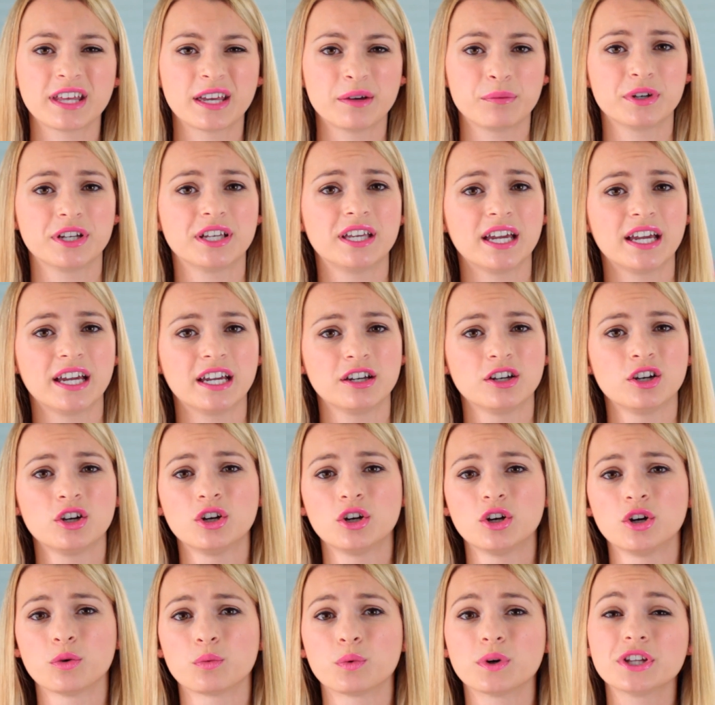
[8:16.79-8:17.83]
They would get
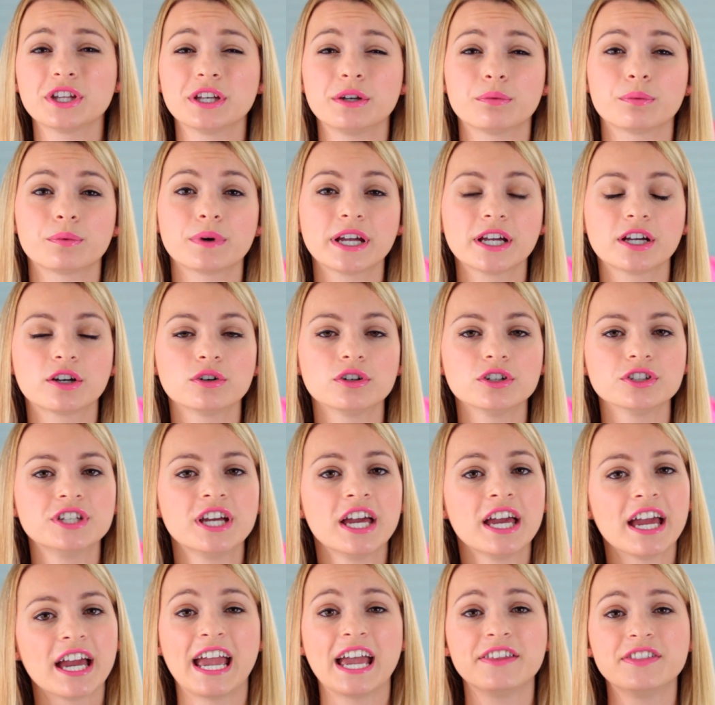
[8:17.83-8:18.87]
really wrinkled,